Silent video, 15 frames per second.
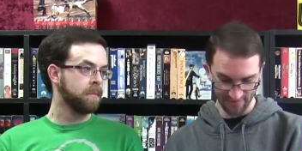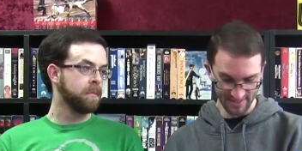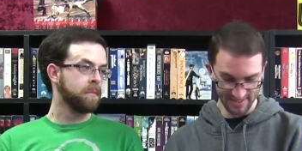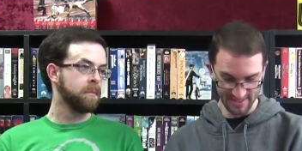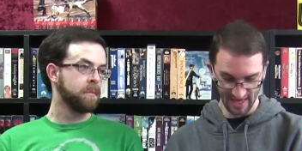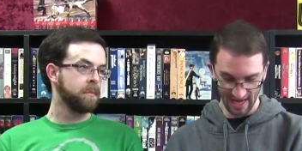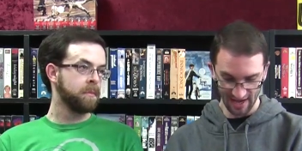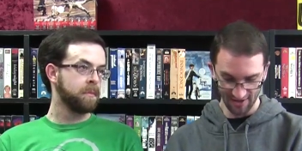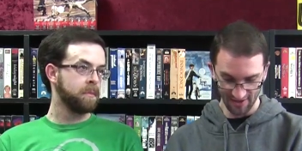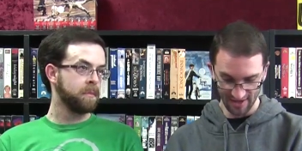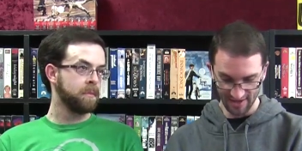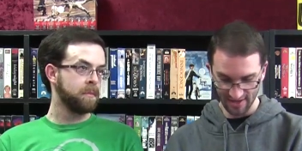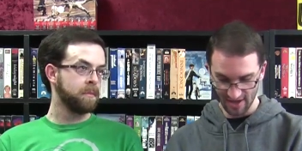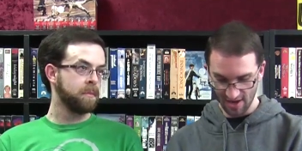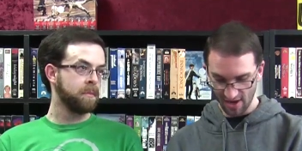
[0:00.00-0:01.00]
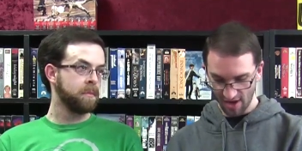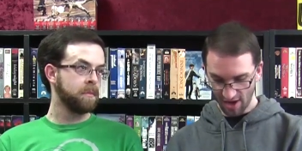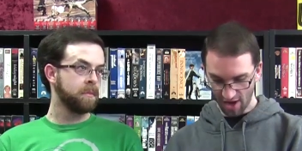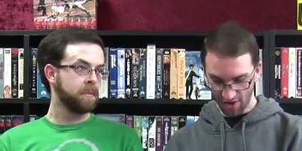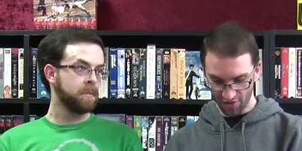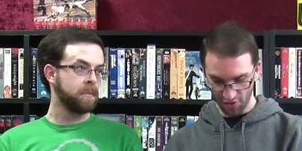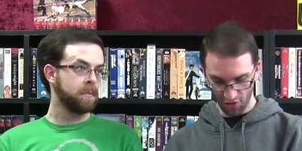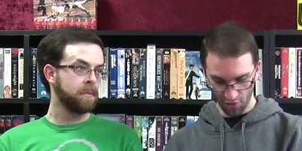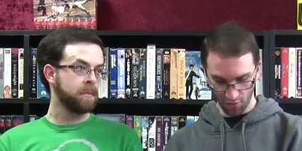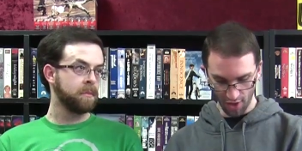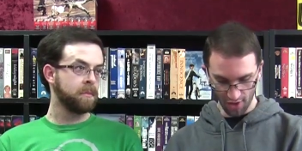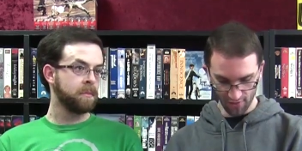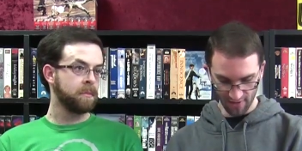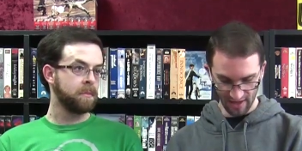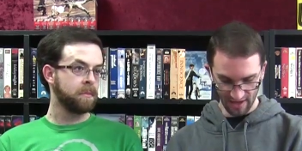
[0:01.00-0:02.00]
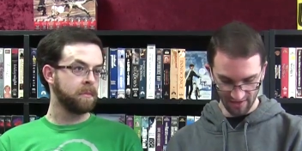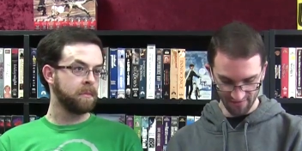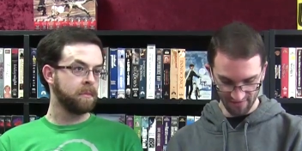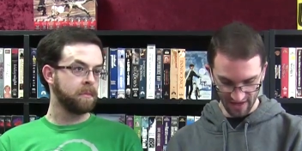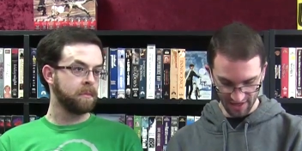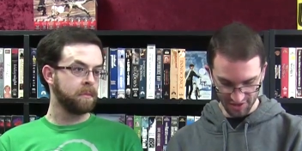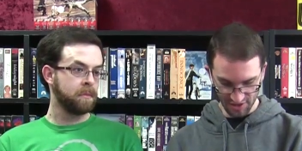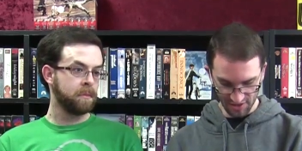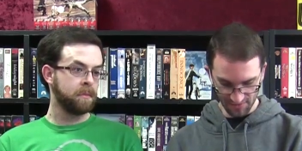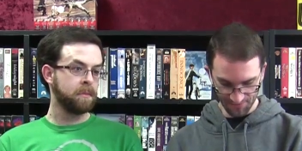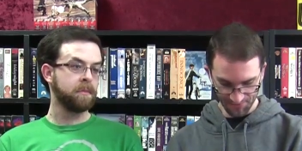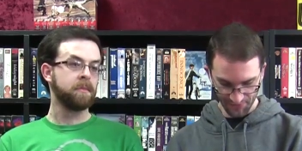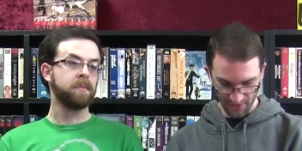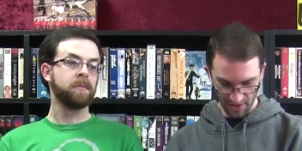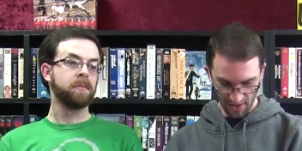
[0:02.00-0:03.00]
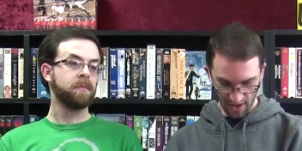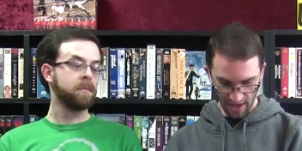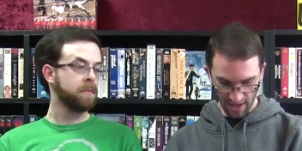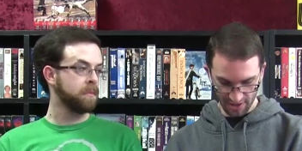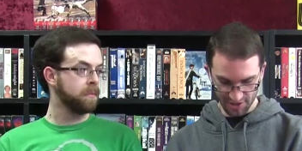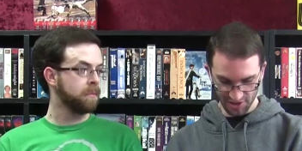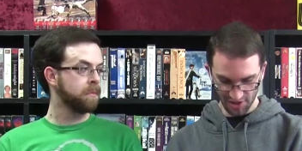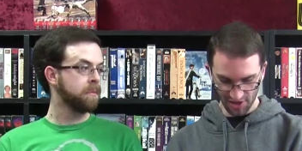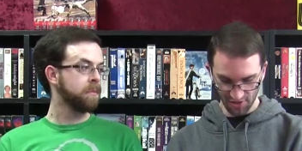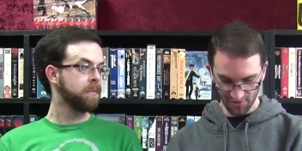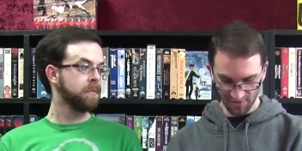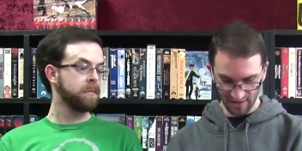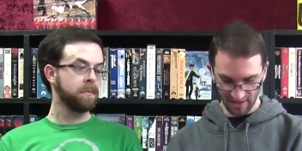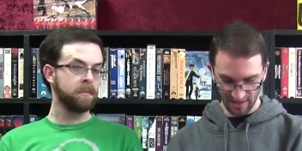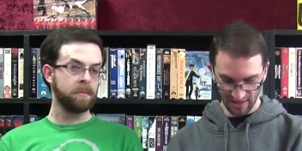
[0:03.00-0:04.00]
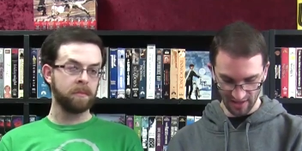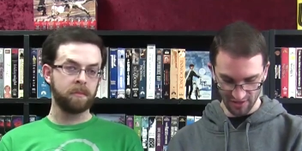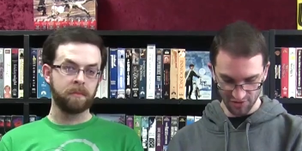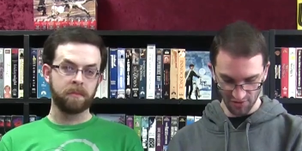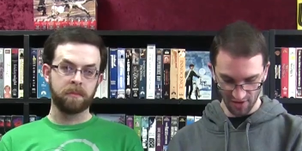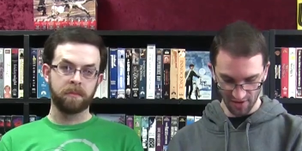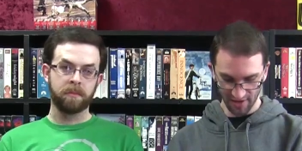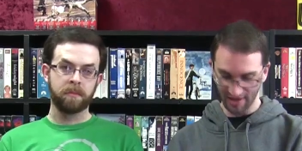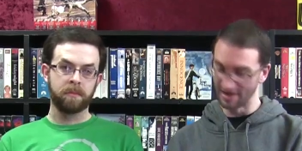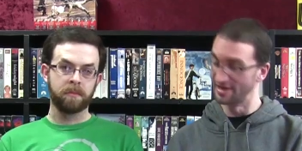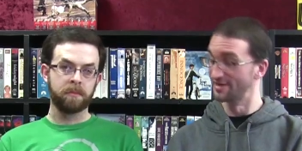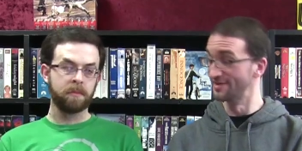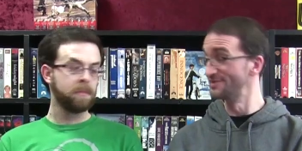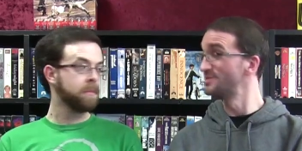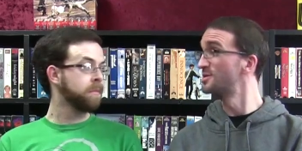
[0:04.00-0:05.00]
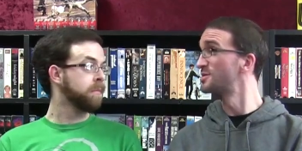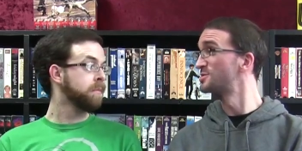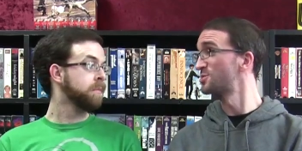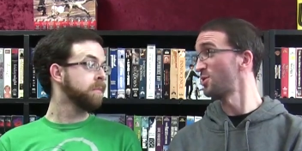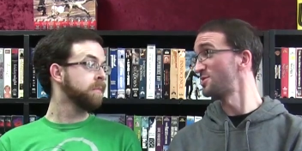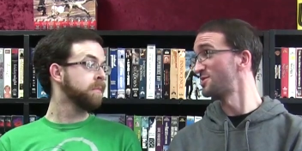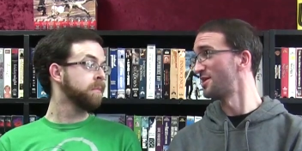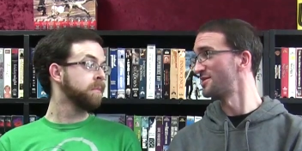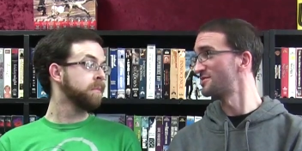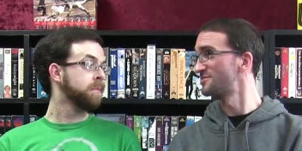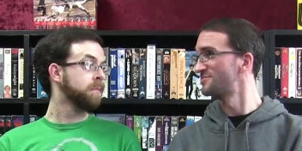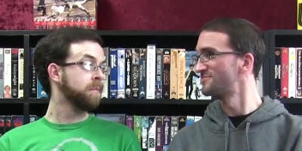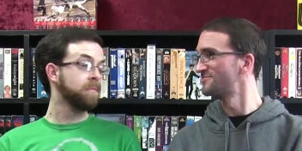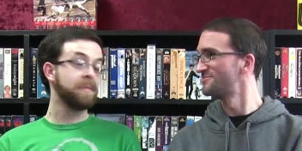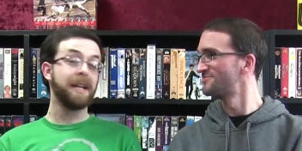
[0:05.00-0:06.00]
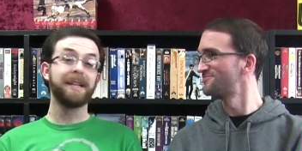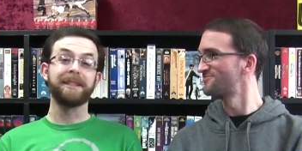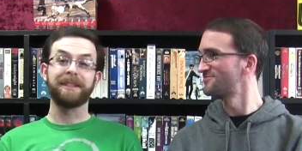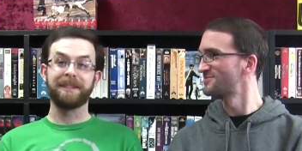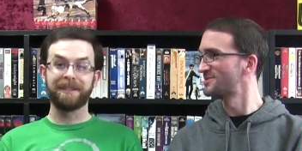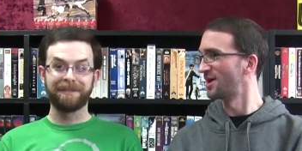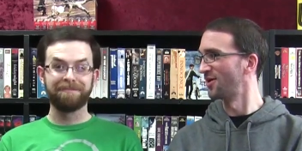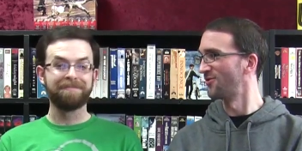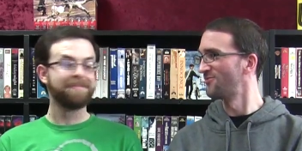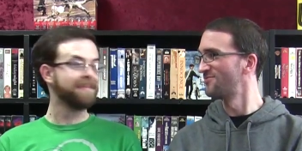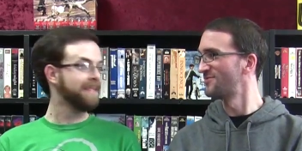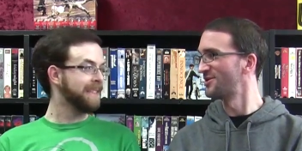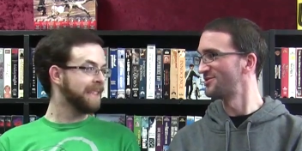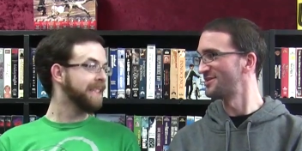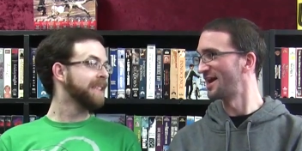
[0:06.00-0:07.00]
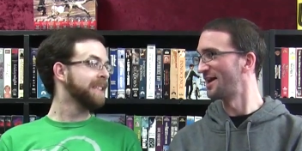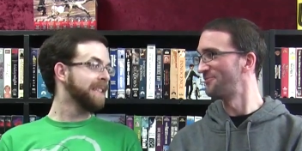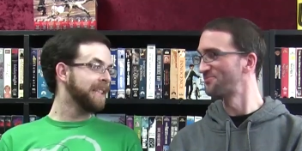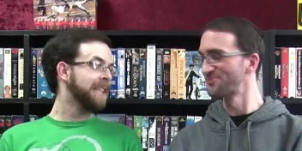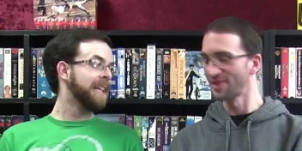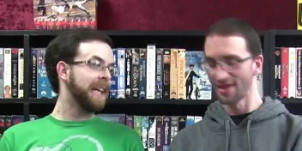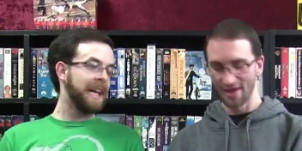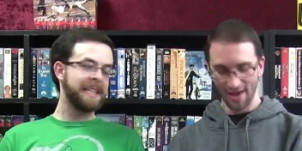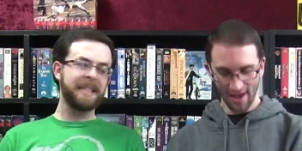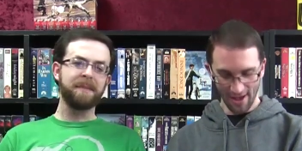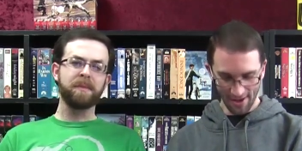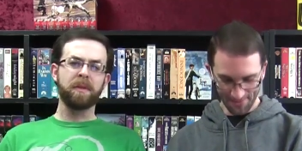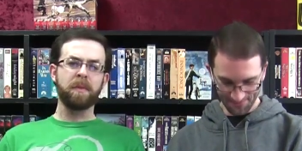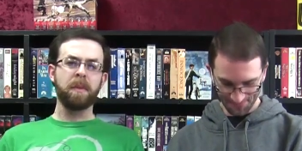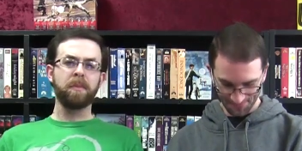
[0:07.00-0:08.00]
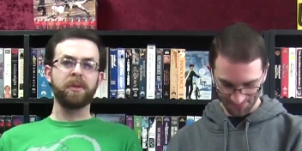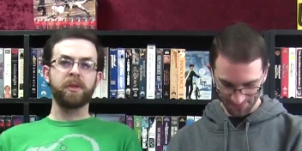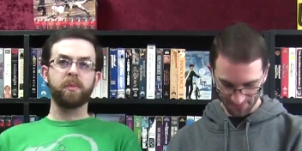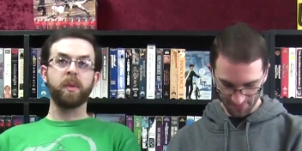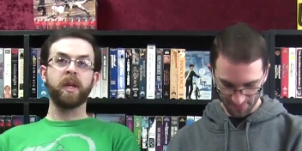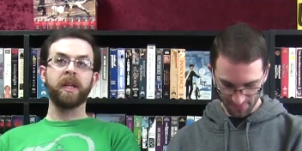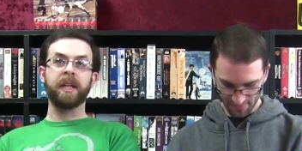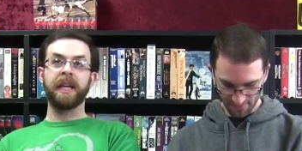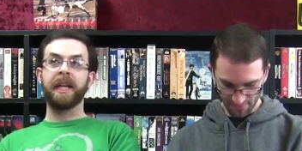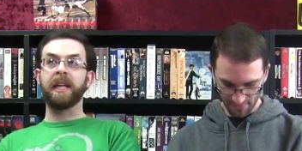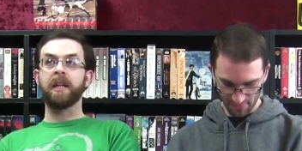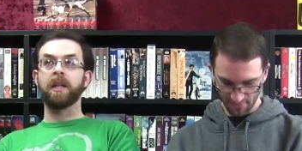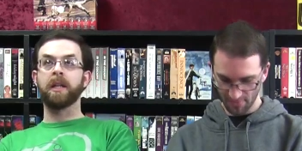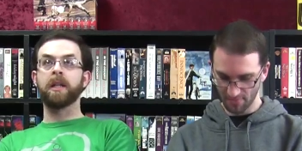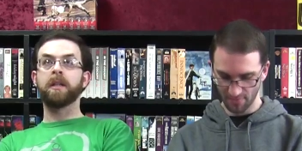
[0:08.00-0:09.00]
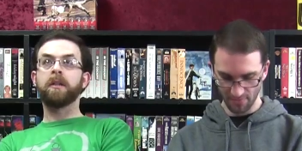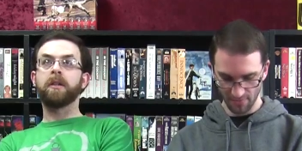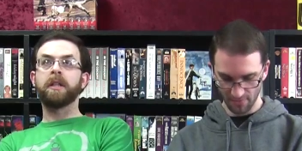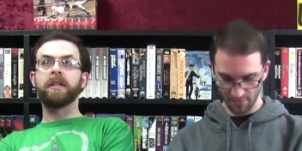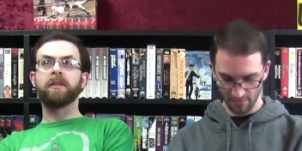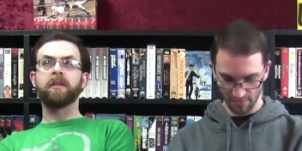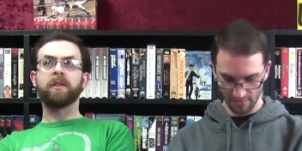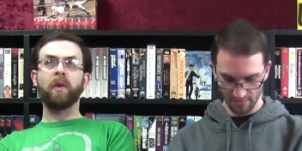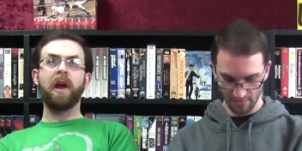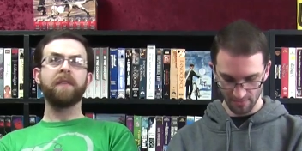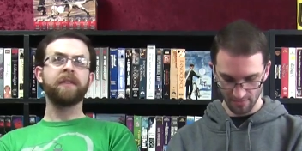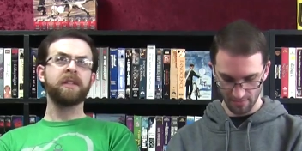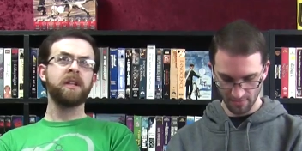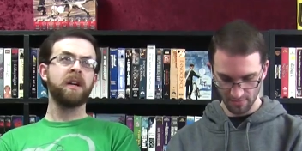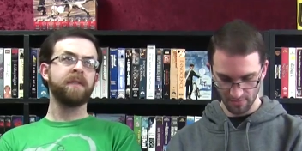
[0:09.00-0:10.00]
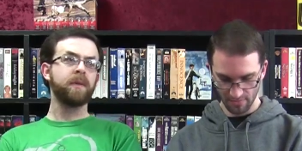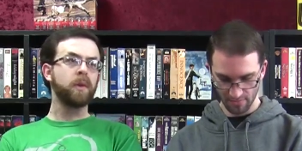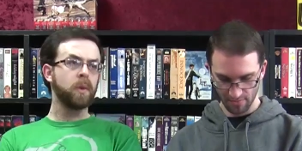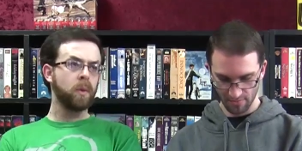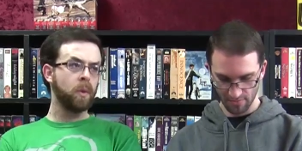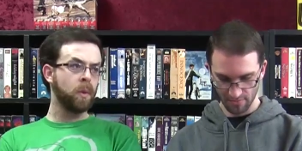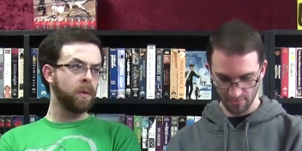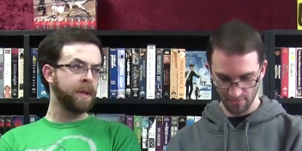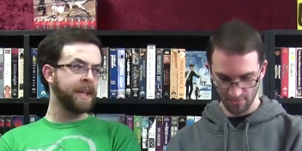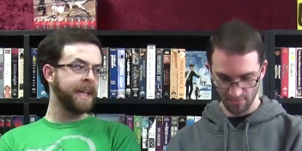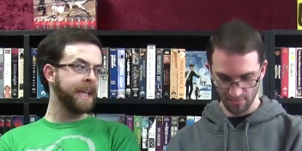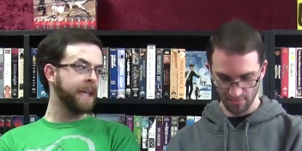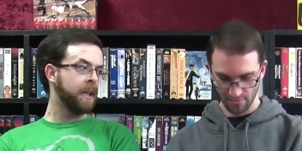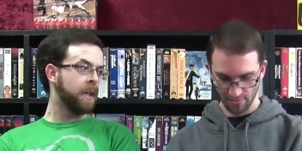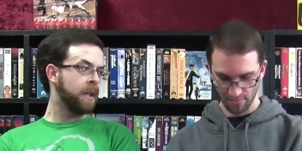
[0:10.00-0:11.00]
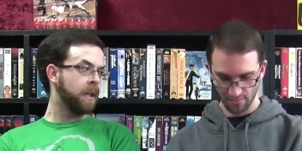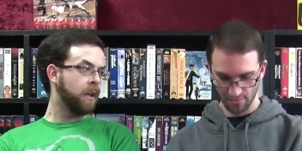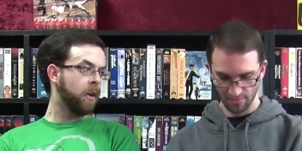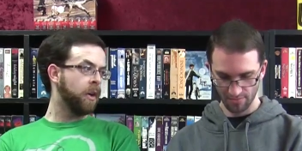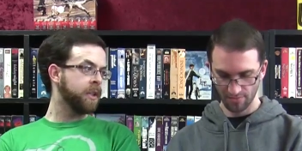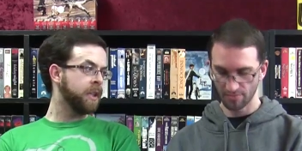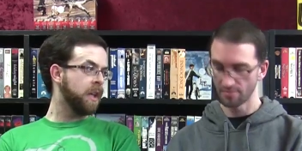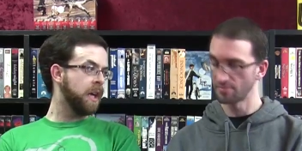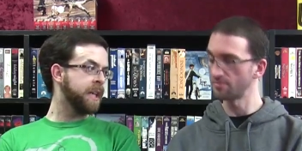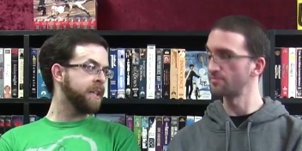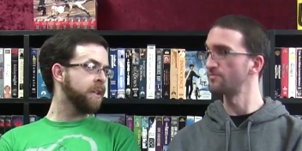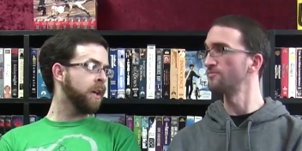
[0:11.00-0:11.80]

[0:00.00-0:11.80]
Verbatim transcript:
Speaker 1: from the silent, otherworldly invasion? Should note, the drug is soy sauce.
Speaker 2: Nice.
Speaker 1: So there's that.
Speaker 2: I seem to remember this being a either a graphic novel or a online